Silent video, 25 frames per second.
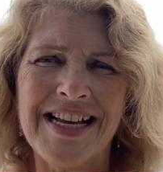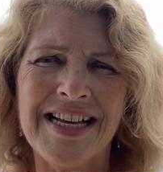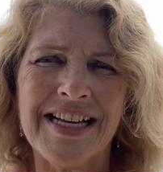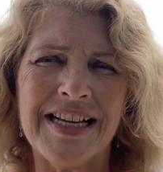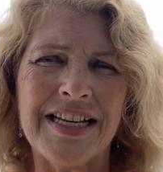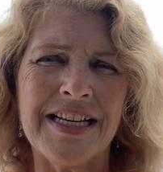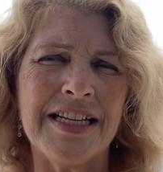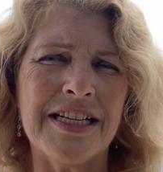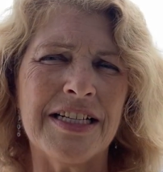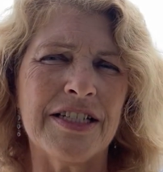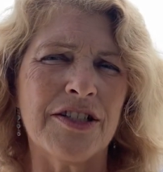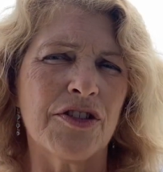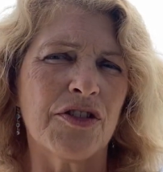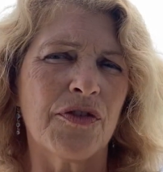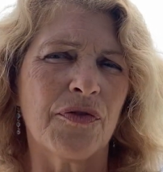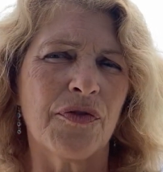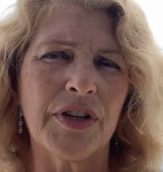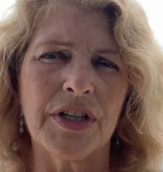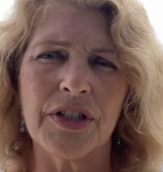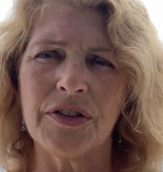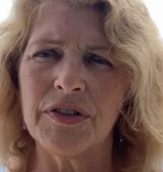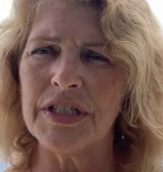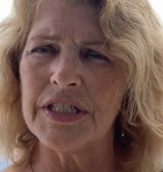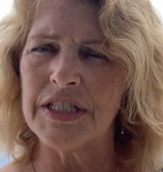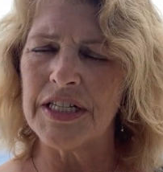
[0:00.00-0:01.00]
He is
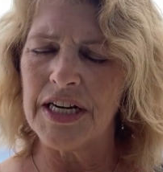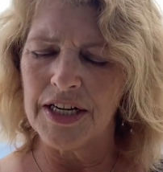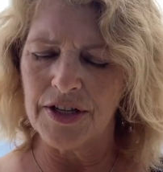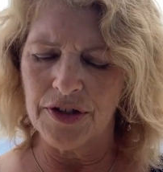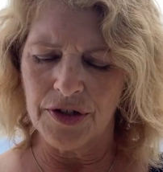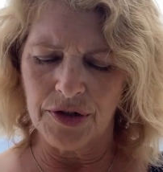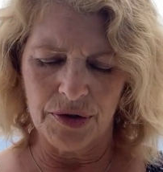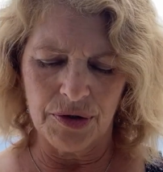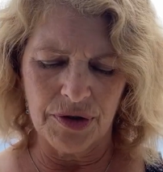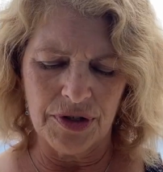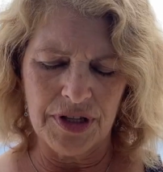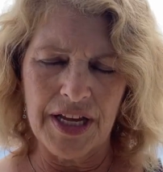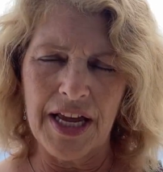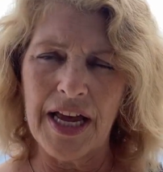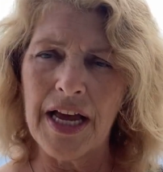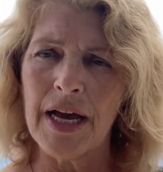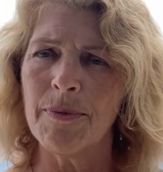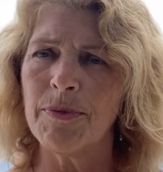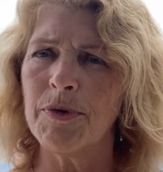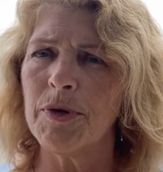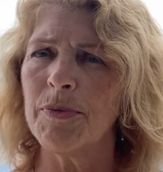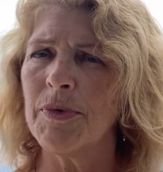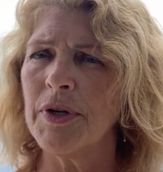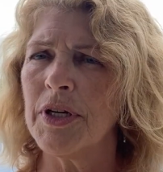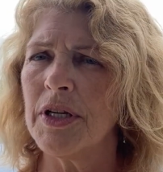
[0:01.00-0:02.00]
very tender in the
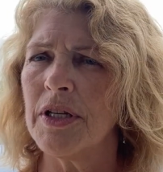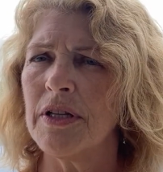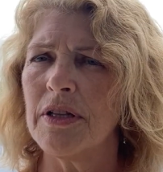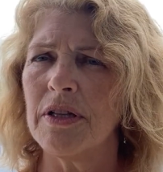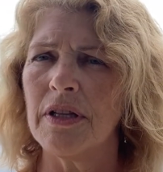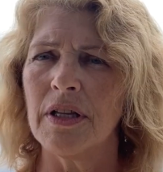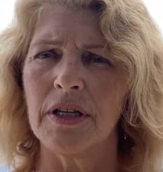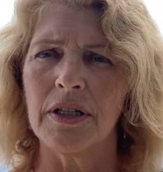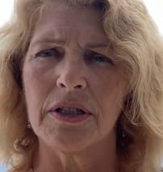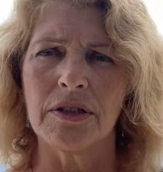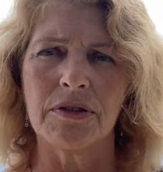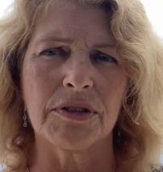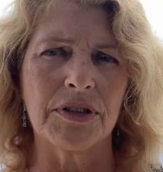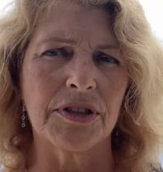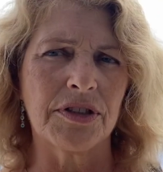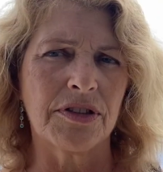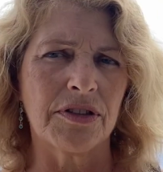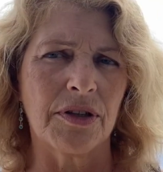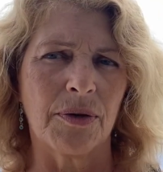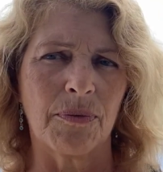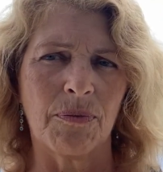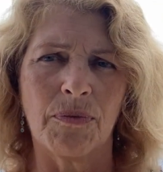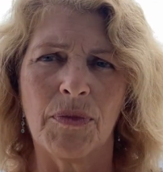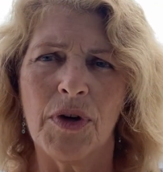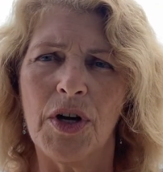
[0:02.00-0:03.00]
abdomen, there is
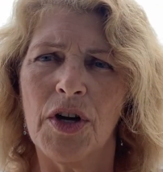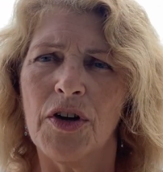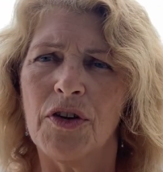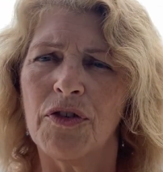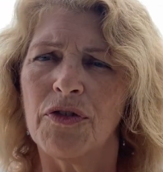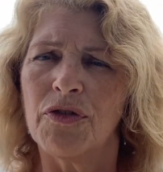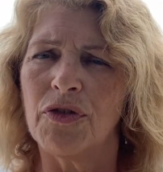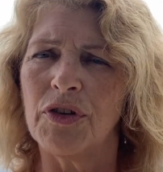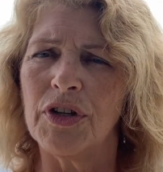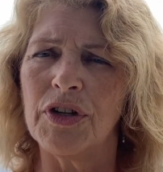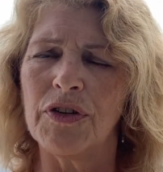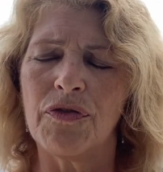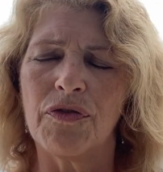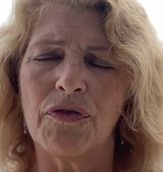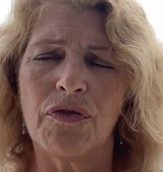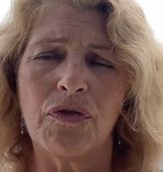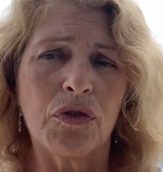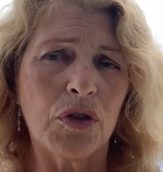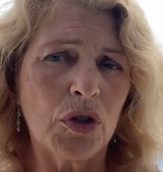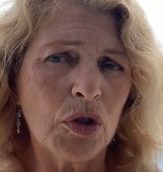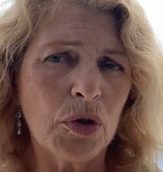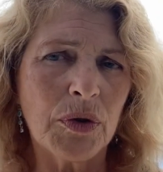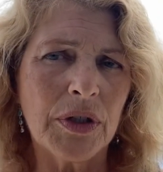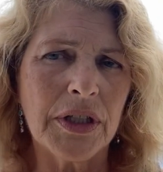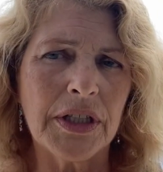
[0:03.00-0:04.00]
some free
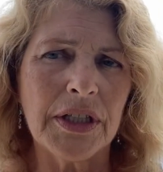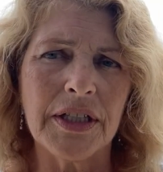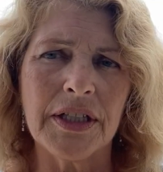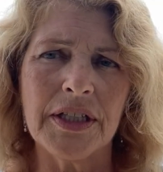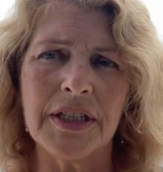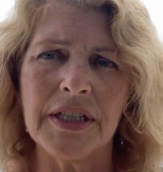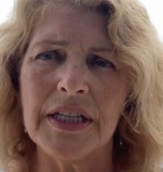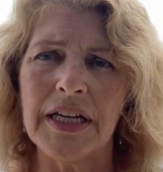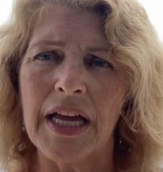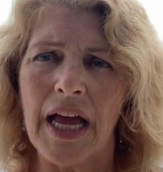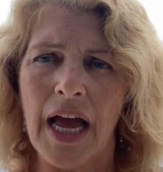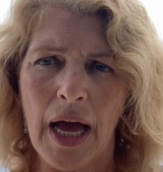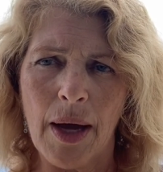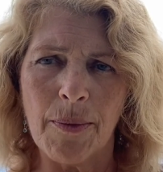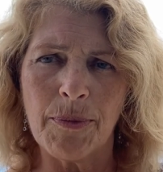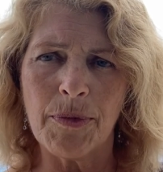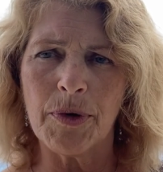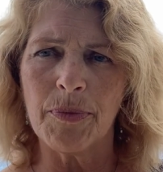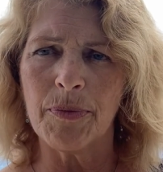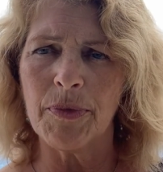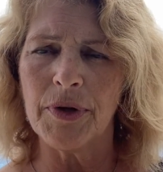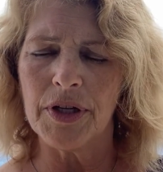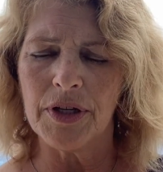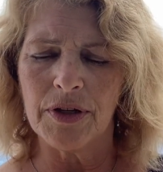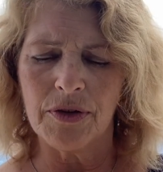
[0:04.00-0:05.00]
fluid in the
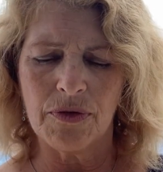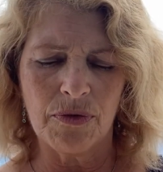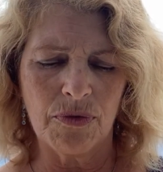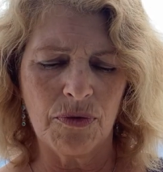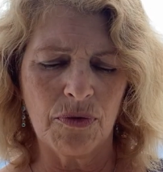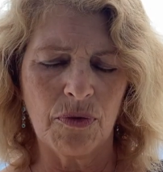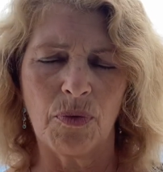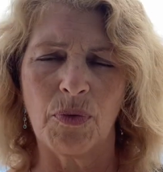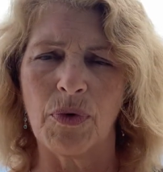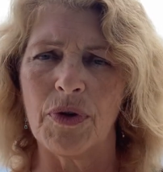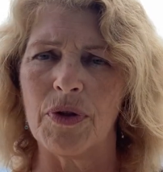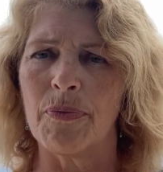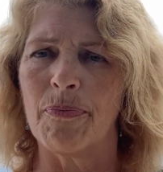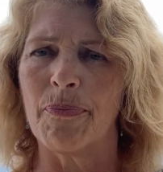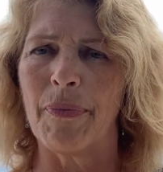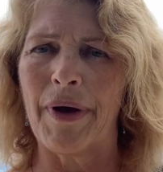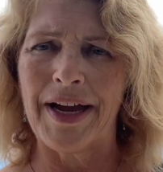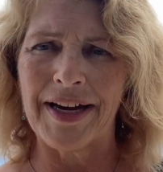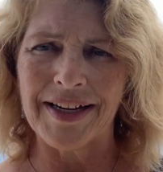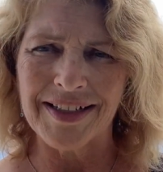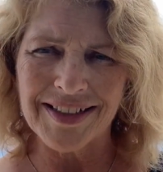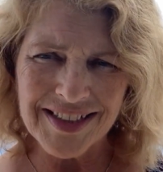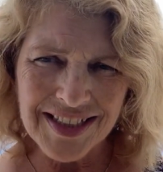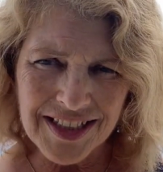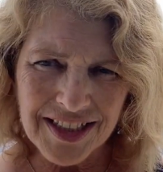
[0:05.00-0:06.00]
abdomen with
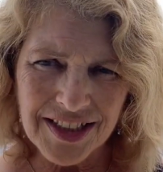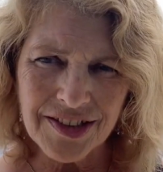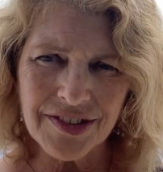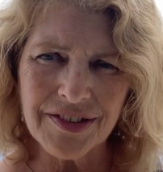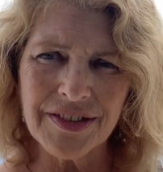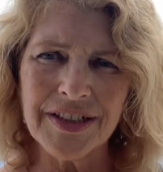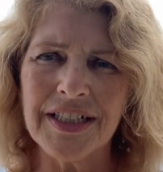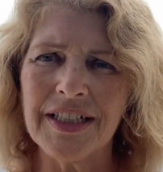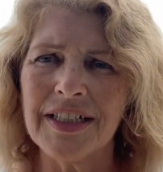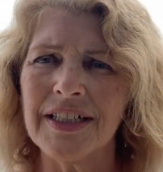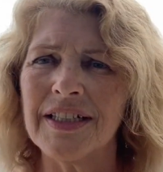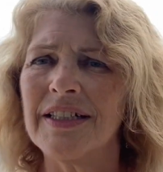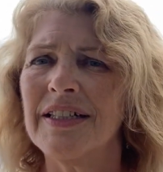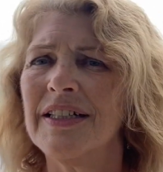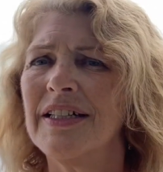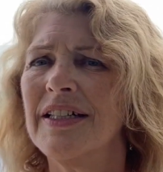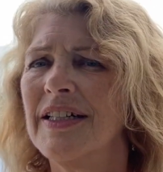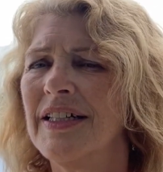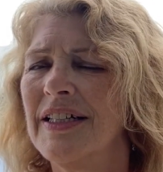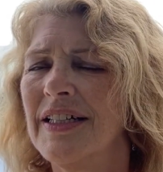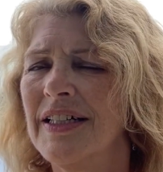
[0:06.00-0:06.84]
bacteria.